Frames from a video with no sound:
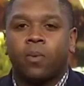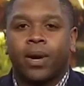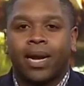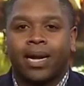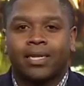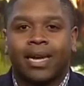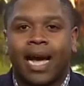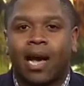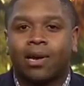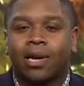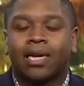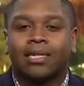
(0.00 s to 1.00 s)
When a
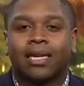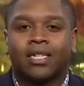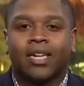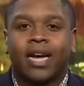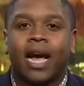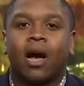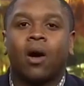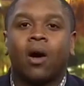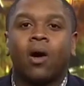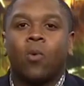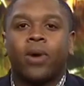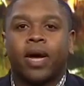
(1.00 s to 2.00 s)
child is a child,
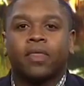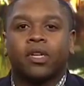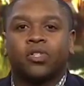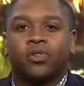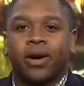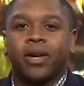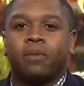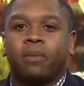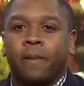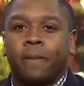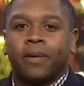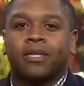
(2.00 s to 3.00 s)
we have to train them
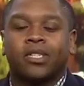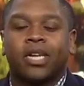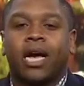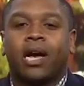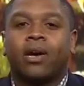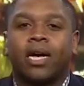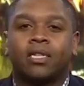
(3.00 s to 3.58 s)
up as a child,